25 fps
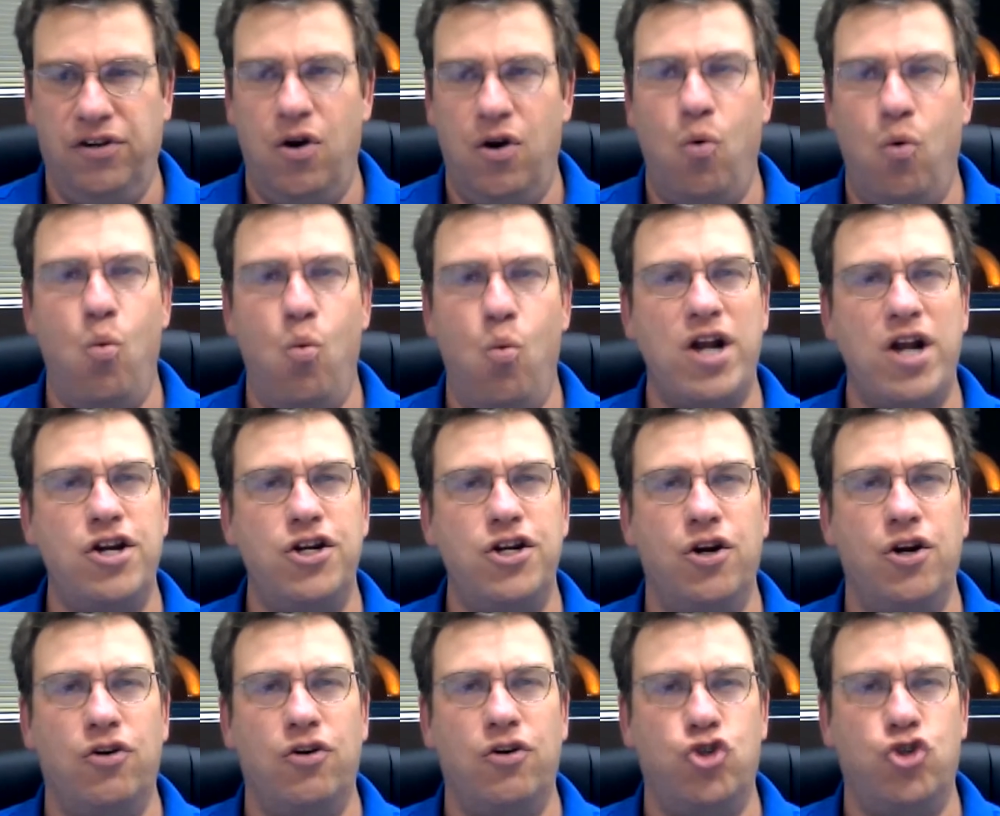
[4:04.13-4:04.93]
You know, what are
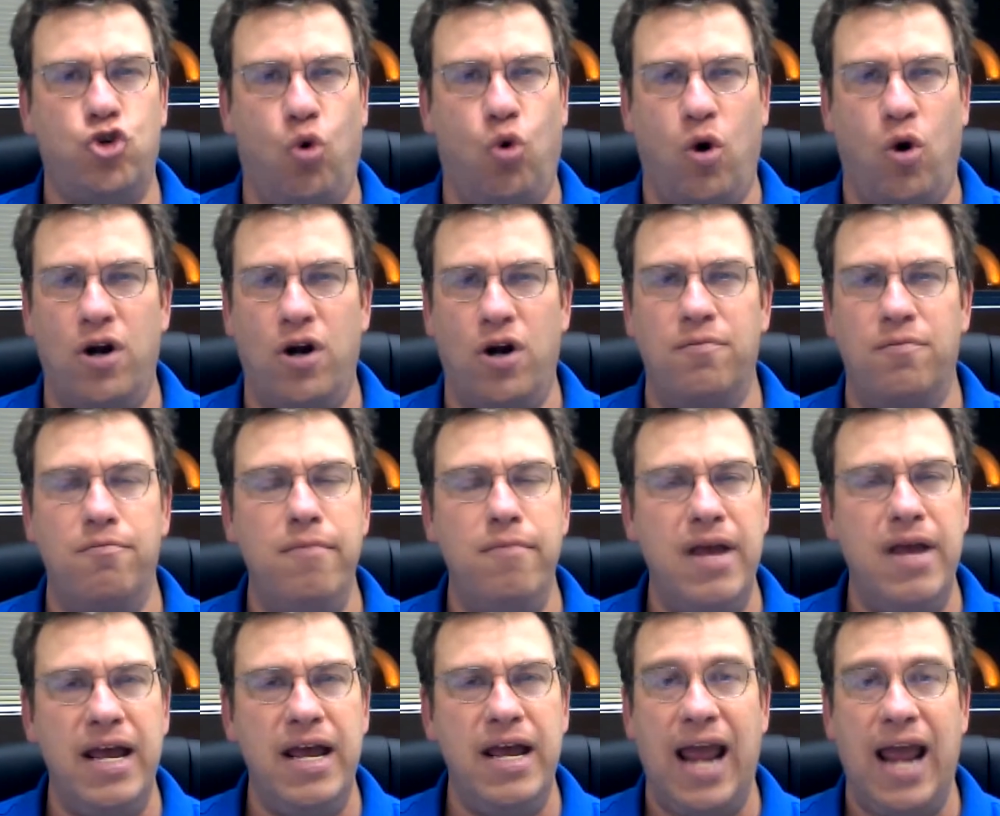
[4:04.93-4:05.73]
your short,
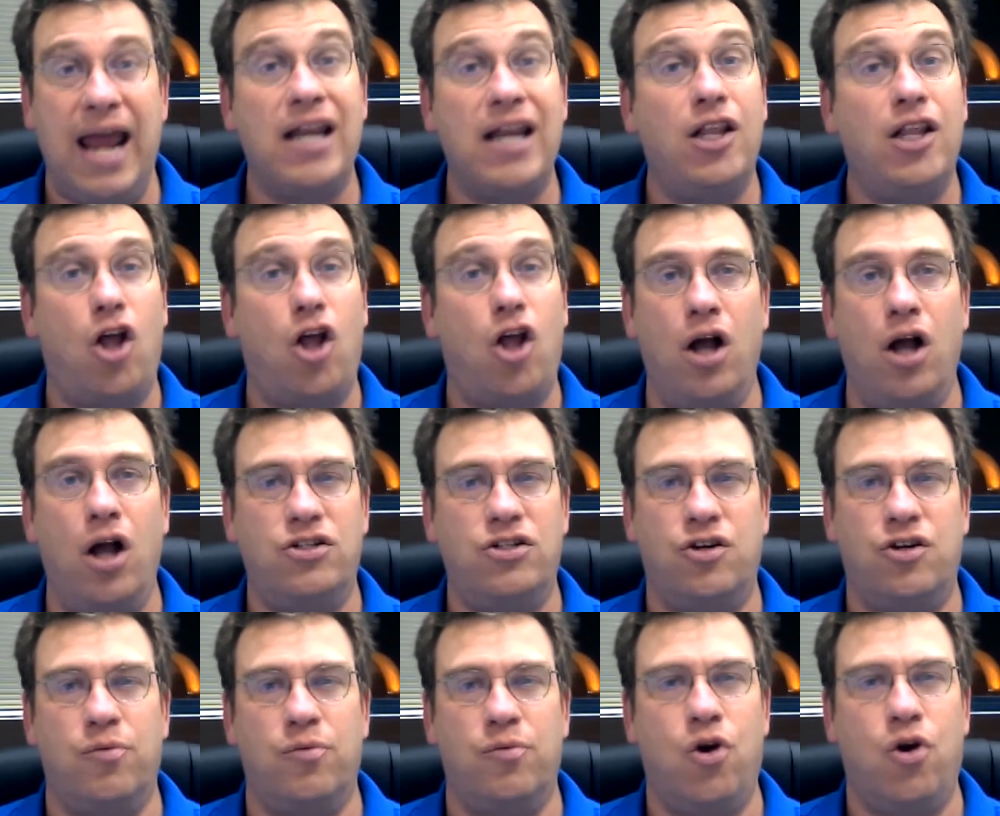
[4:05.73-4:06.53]
mid, and
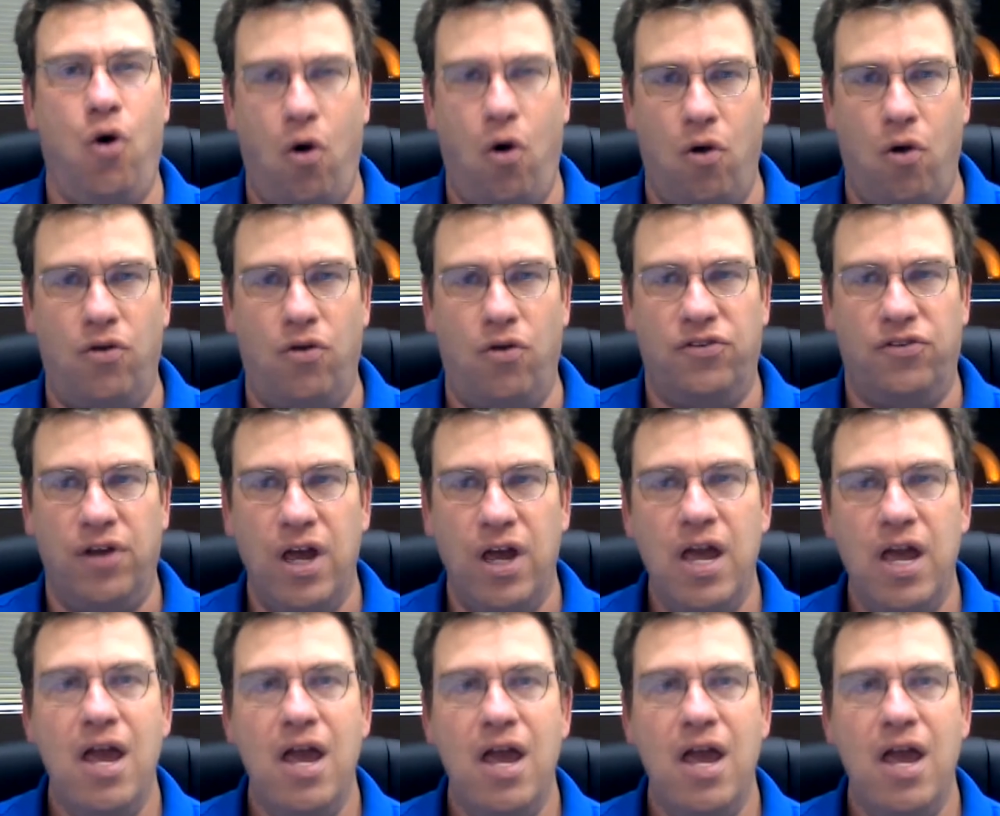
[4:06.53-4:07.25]
long-term goals?